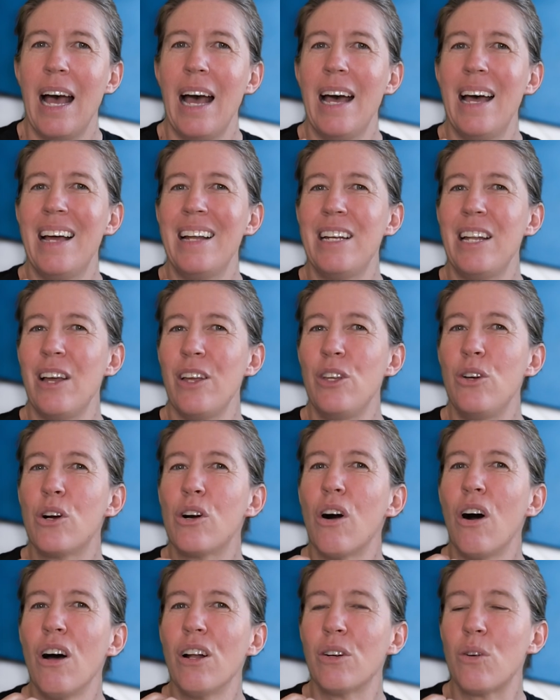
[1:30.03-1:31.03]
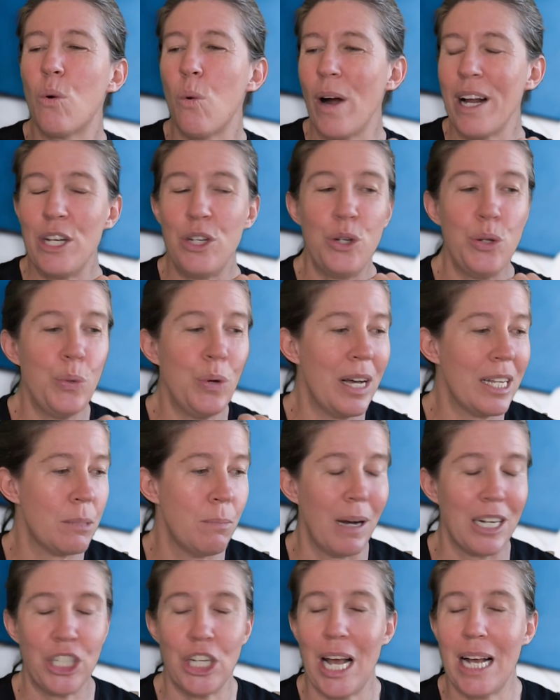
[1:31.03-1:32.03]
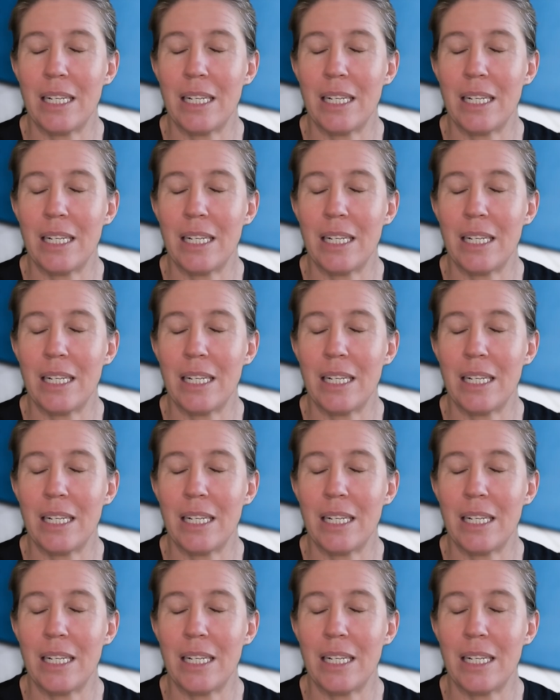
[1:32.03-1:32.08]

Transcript: and you can't quite do as much